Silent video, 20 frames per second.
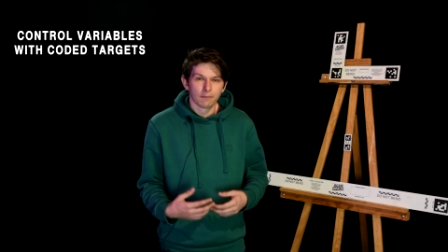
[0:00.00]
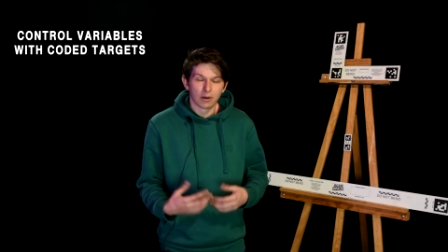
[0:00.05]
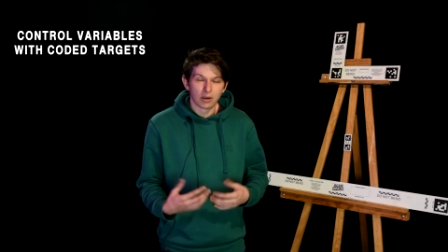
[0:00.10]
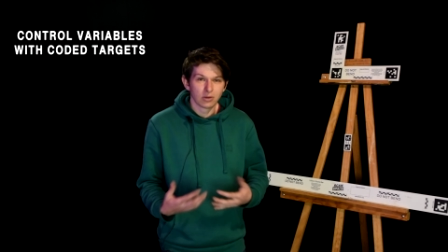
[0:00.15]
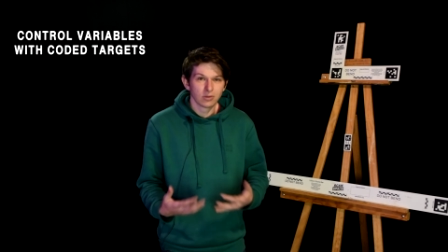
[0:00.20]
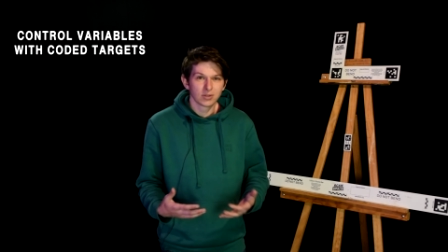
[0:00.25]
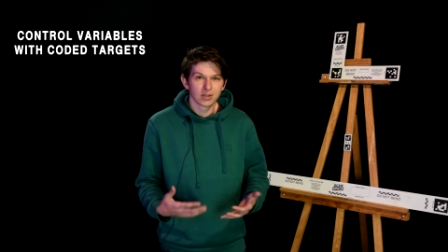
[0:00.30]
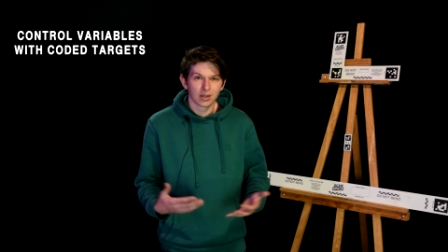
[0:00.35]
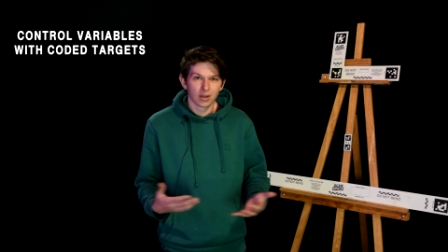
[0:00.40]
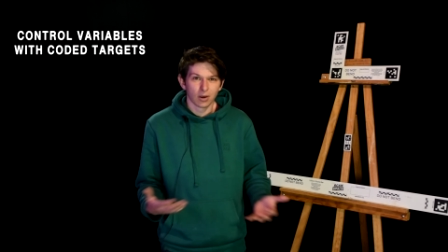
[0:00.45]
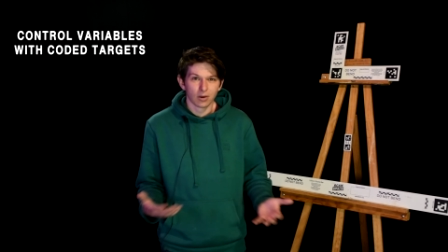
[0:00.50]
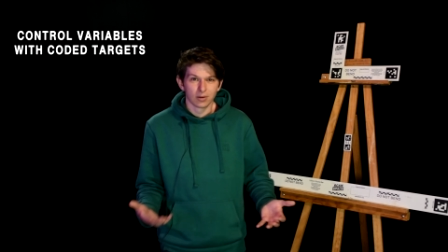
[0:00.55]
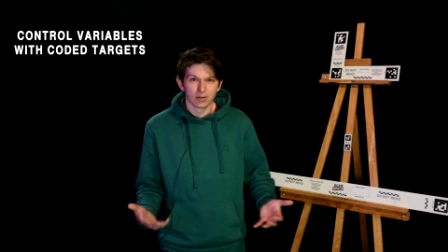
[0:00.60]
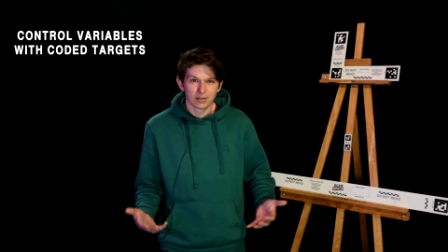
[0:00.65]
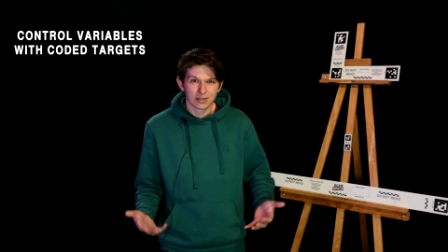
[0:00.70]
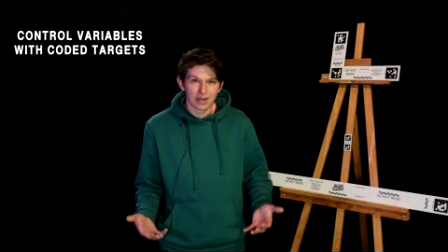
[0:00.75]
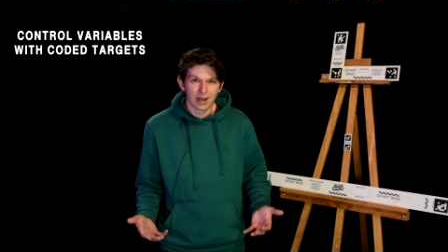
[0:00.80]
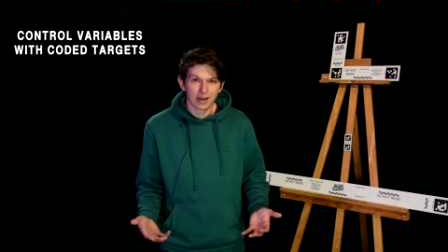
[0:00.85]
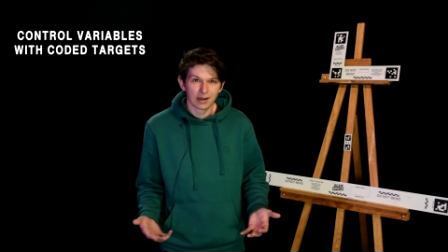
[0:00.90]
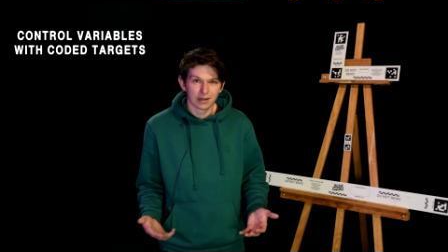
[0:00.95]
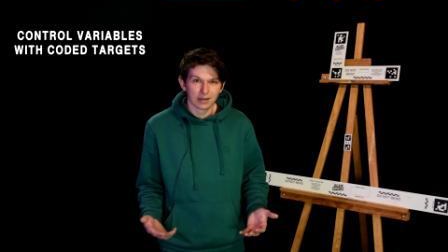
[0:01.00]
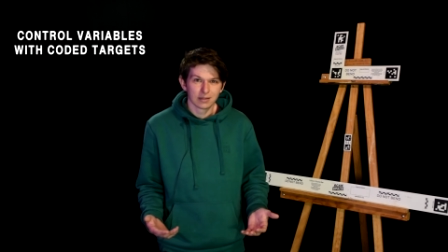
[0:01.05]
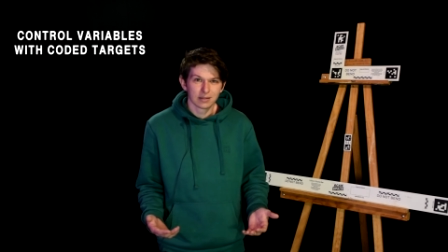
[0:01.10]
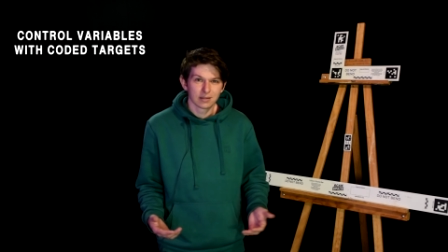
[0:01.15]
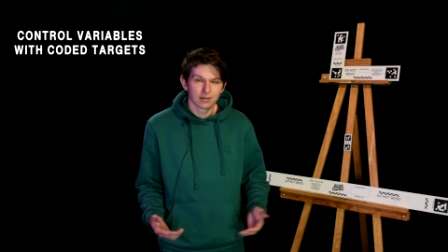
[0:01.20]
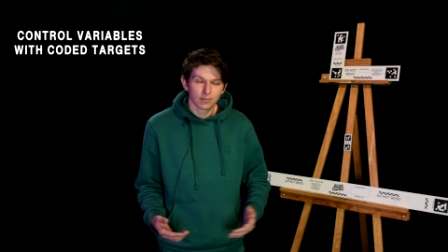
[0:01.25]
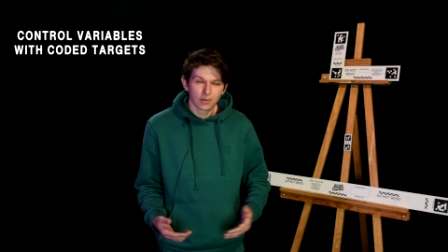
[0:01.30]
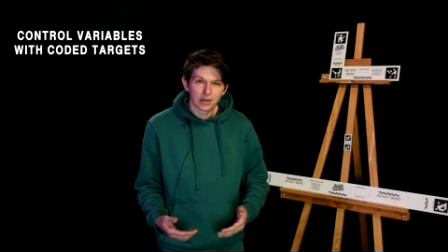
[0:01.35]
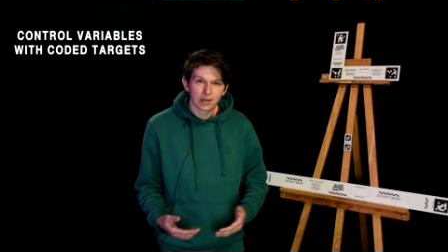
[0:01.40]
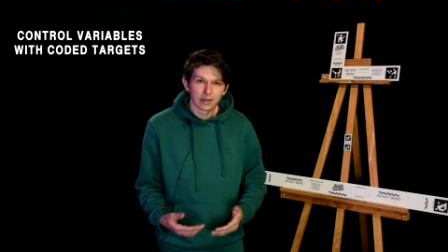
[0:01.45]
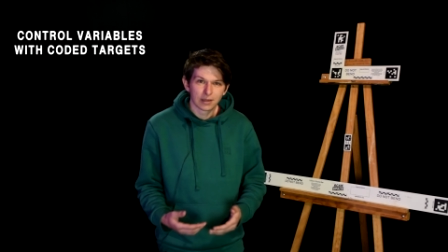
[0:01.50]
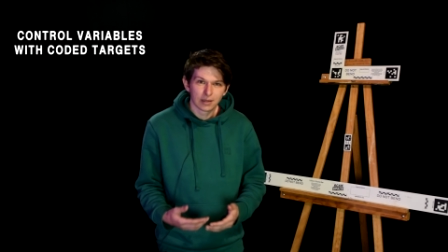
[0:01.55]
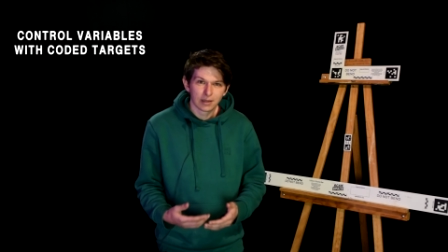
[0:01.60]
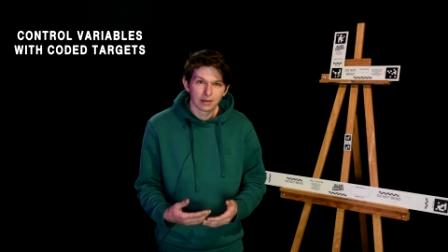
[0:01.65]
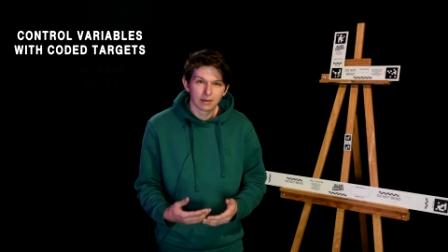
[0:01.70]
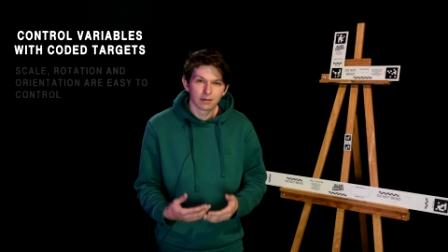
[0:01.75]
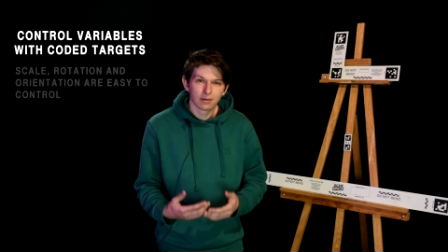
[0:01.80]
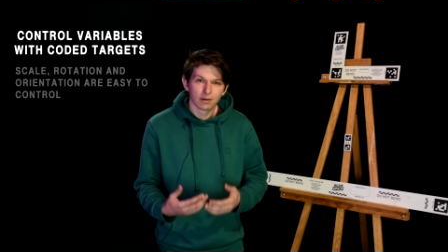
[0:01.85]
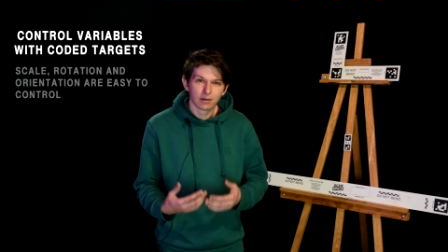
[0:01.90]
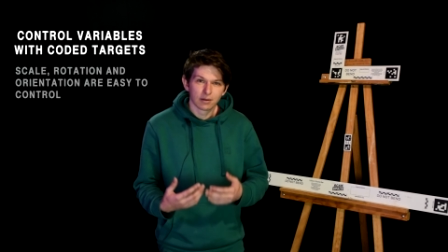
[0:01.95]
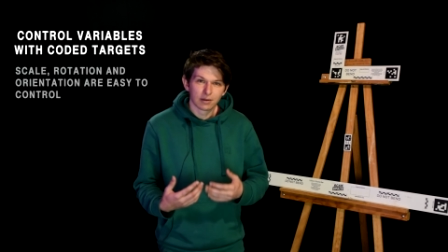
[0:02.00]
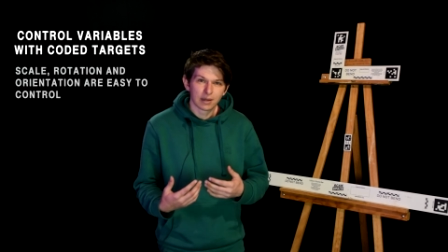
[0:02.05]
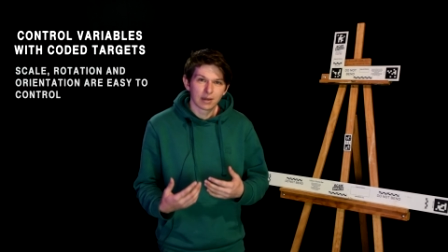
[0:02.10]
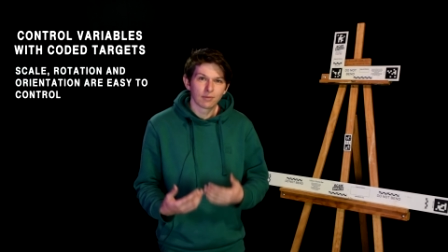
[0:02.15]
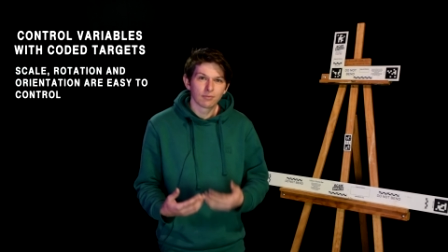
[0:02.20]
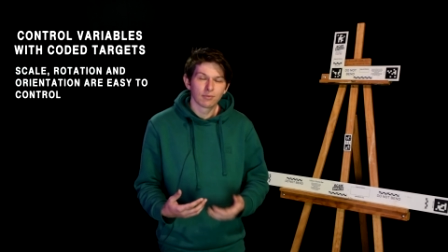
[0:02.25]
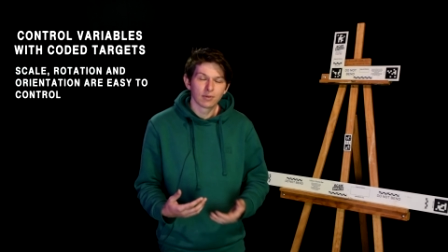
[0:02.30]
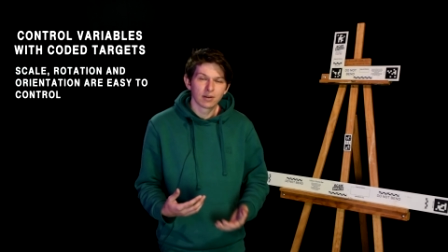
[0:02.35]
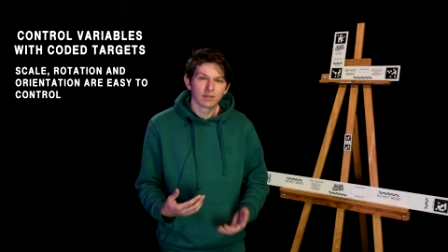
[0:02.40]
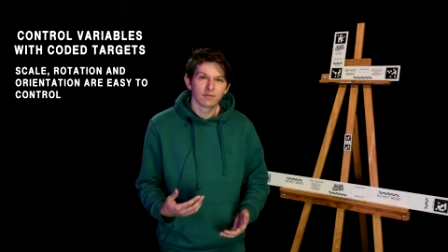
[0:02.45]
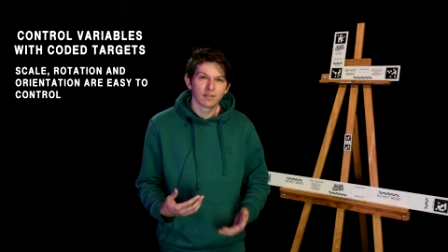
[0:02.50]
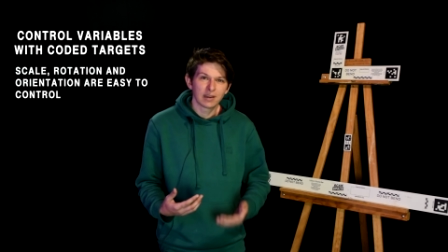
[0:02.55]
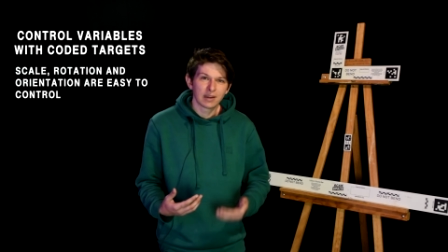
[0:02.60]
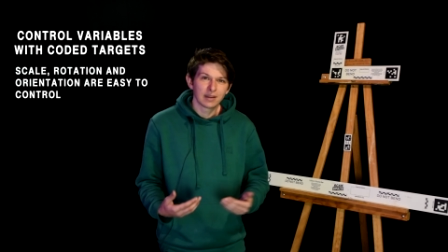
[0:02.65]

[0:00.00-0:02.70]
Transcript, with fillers: By using coded targets, we can get rid of